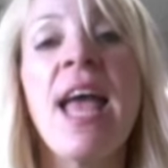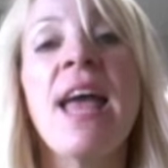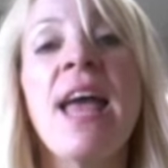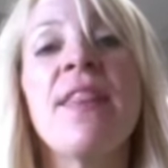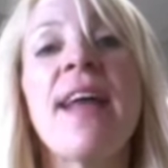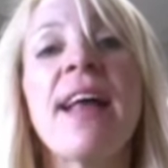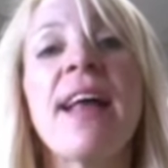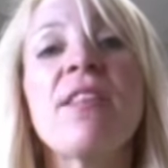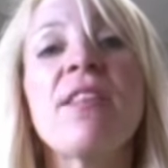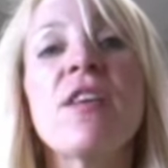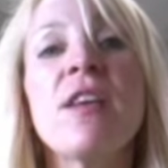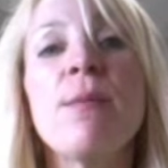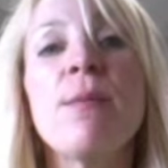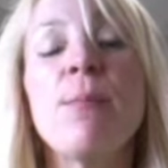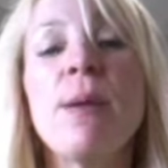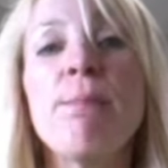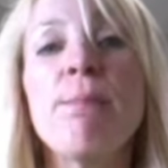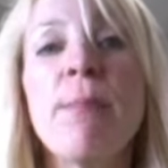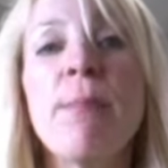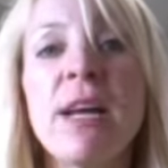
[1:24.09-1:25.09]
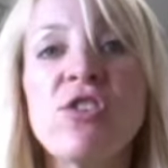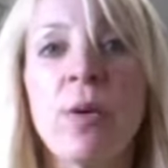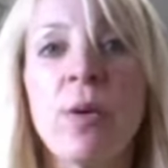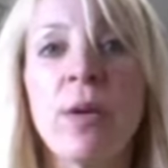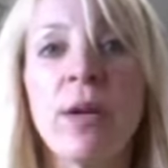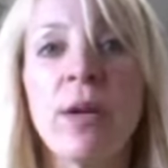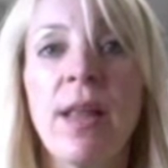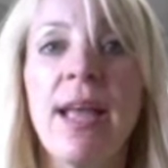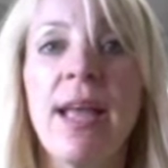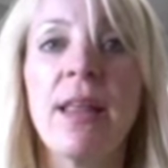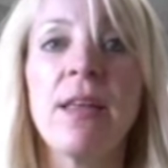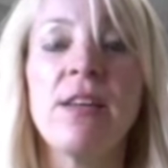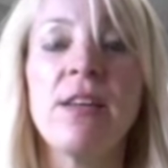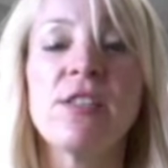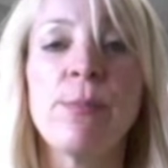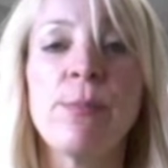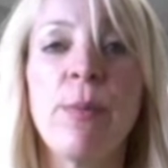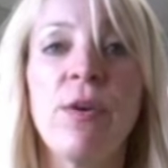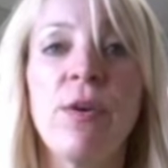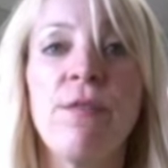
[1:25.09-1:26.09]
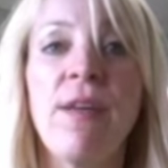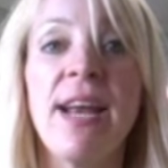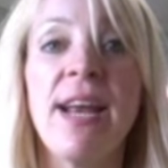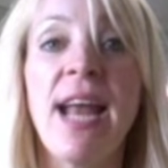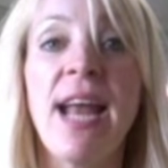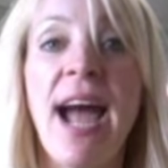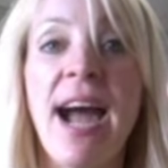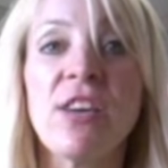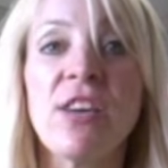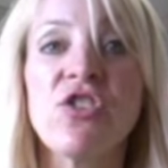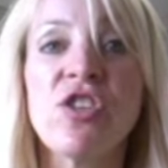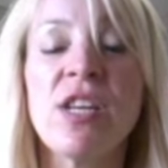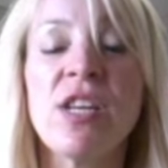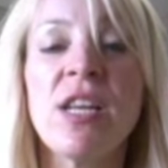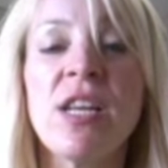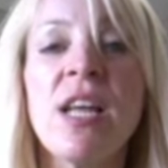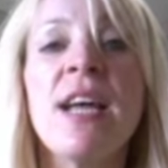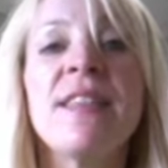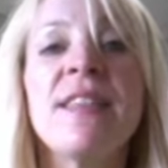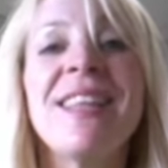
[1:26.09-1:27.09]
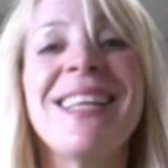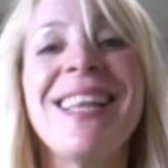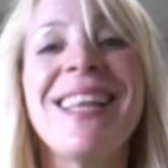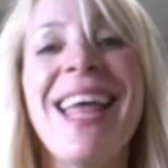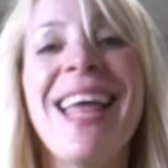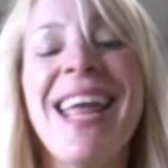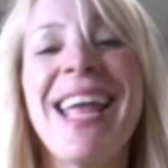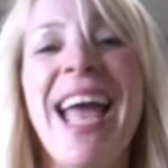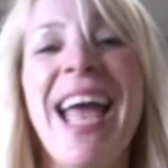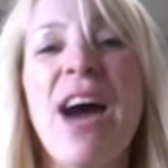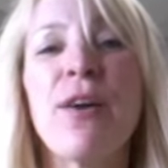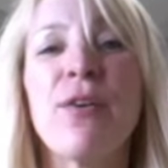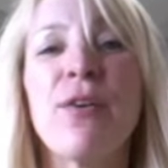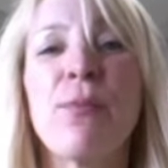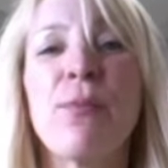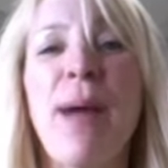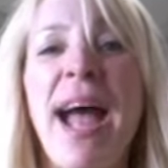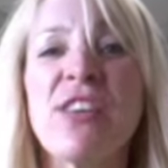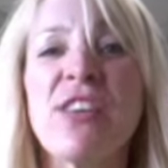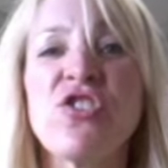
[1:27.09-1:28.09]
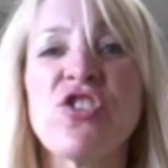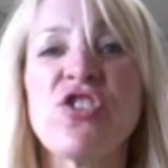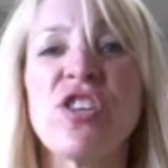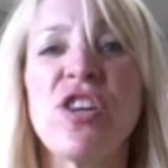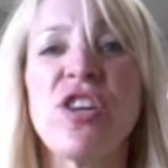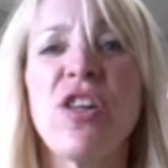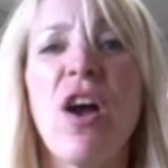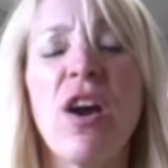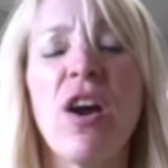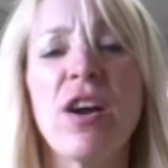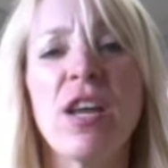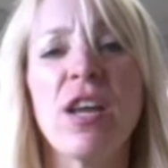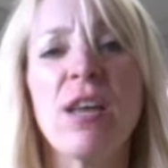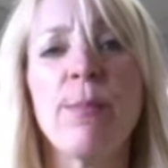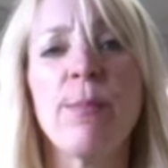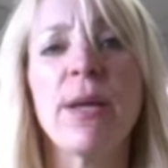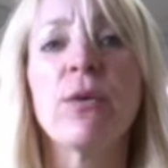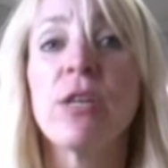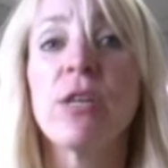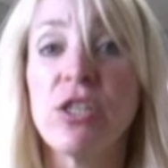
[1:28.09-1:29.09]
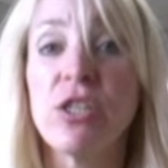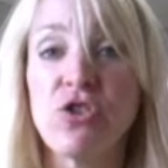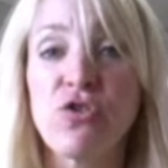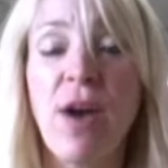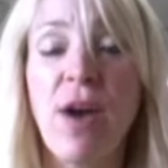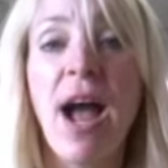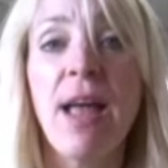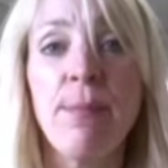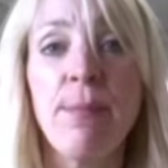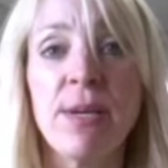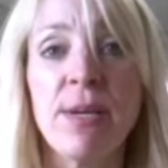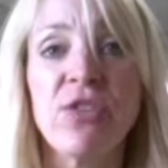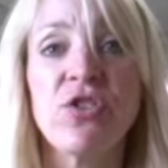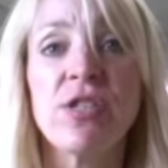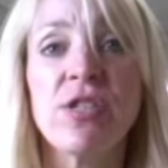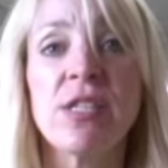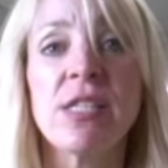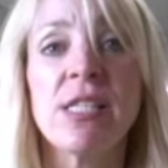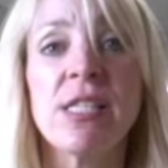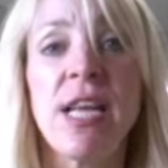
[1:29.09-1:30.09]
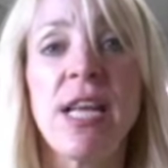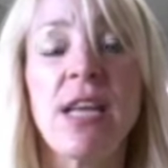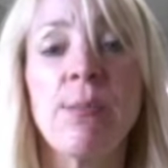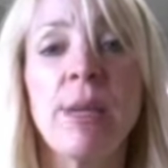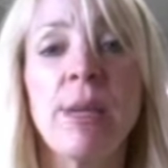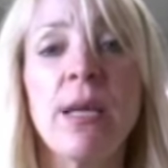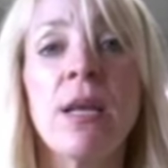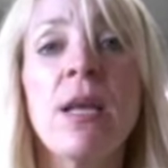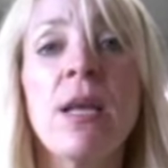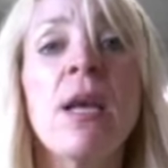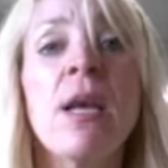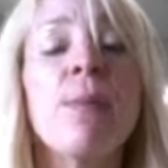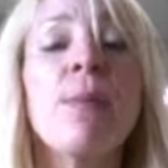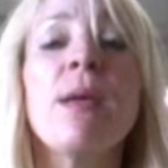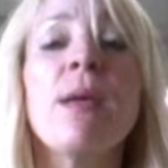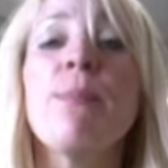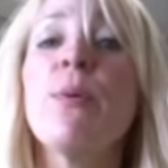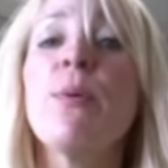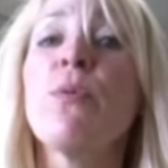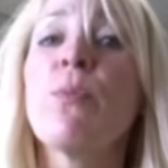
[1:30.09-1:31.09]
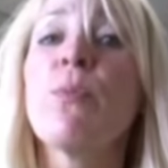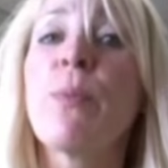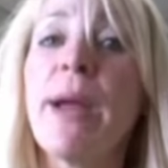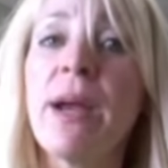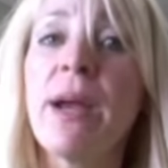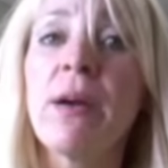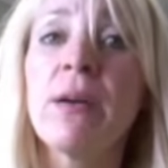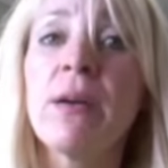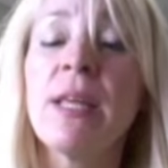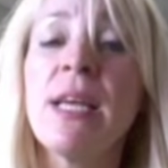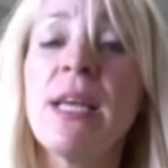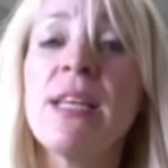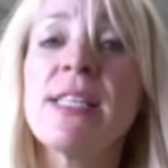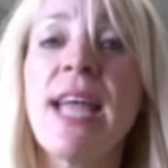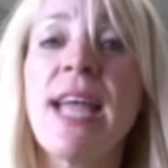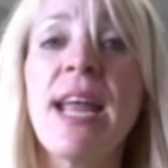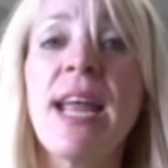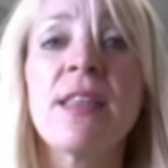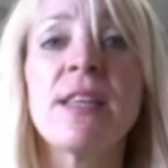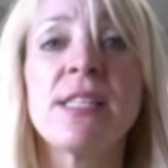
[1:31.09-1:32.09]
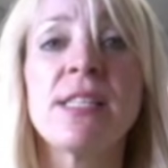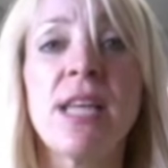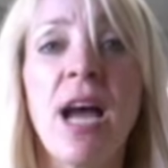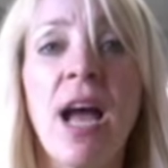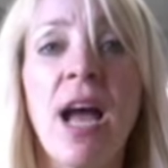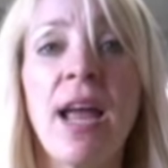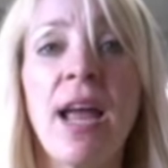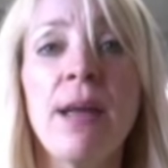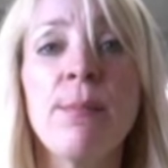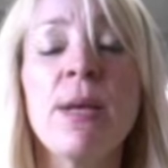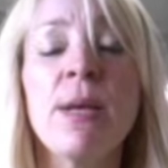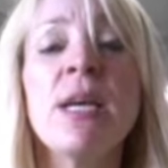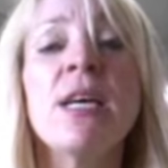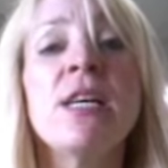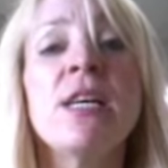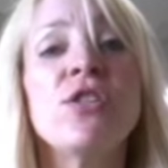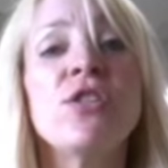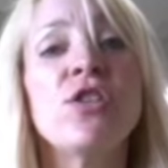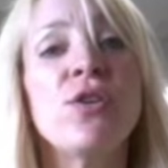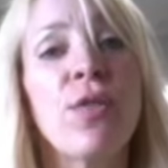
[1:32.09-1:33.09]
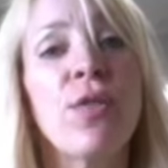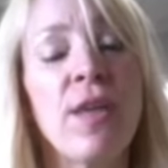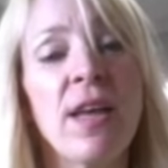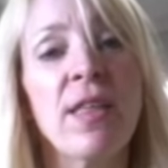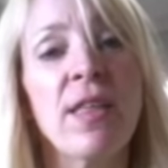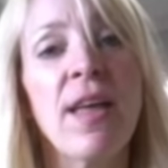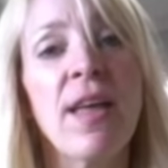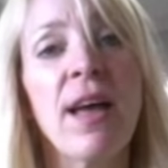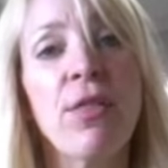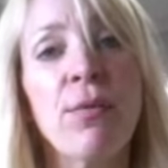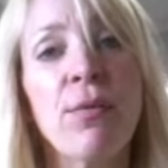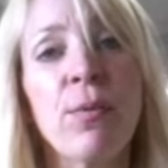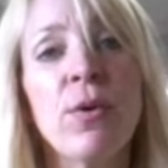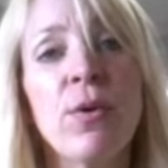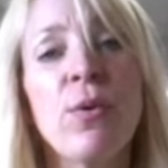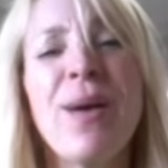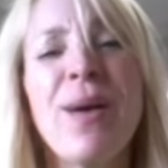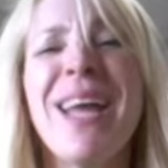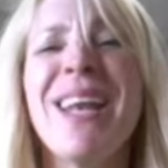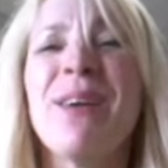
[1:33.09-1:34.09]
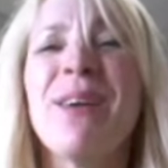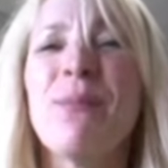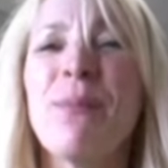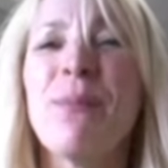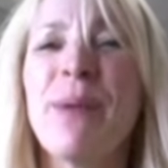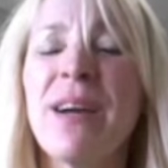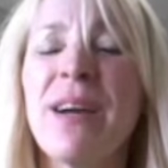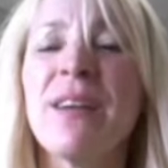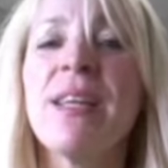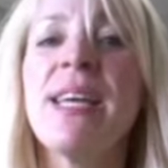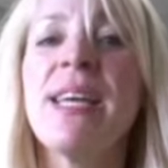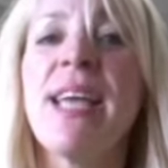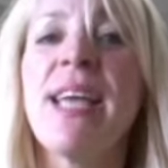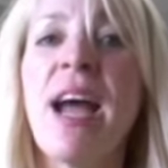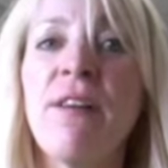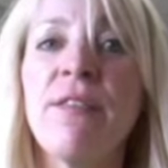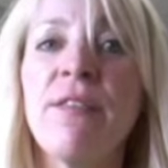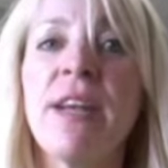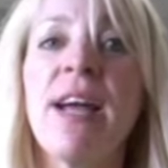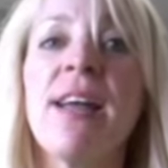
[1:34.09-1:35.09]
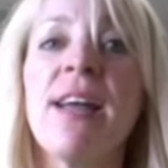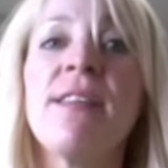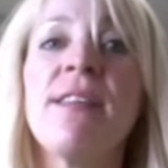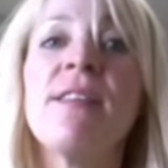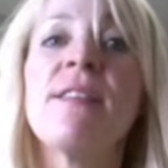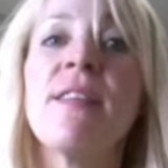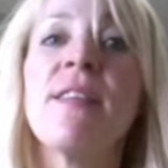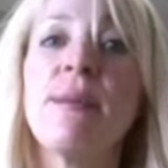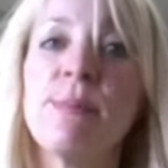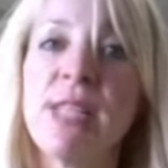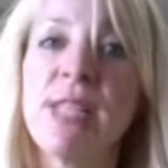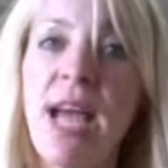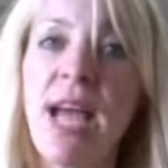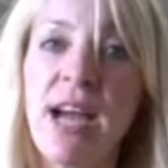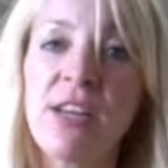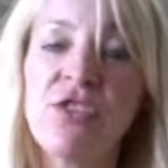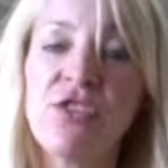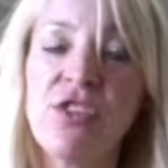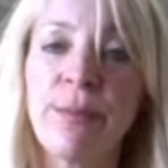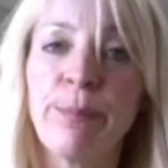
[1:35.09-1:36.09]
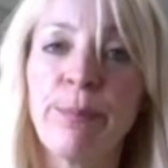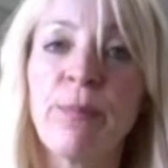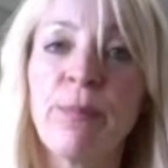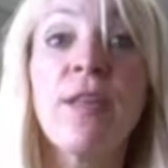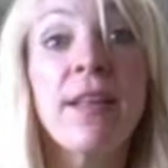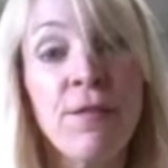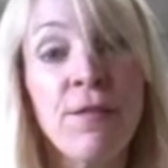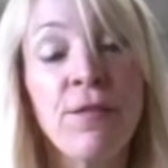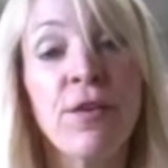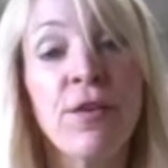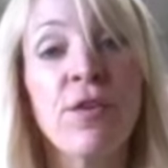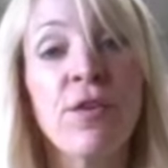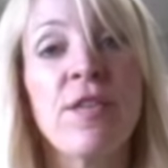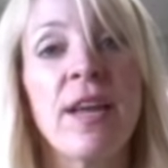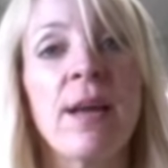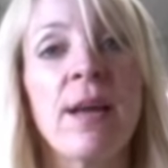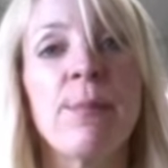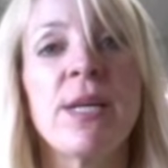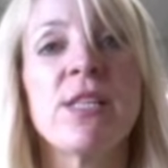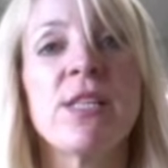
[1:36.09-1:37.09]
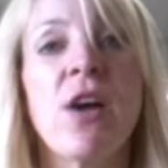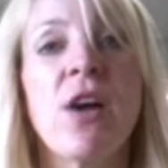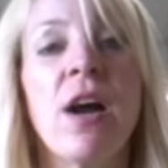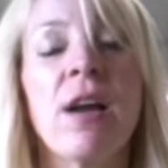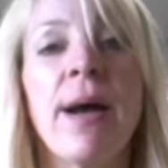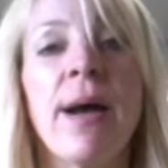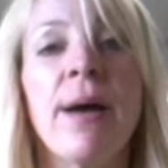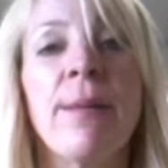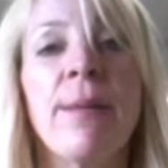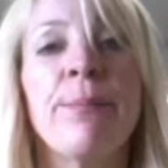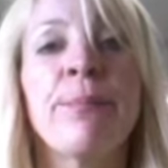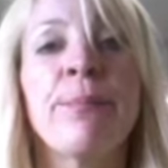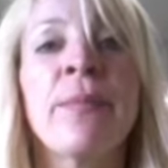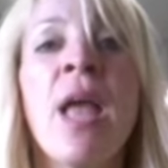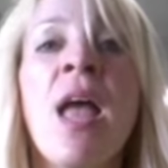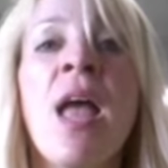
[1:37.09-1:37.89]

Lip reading: That's going to be much more likely to motivate action than laying out a rational argument or a dry mission statement. People rarely take the time to think that through, and it rarely galvanizes them to action. So that's the first thing I'm going to talk about.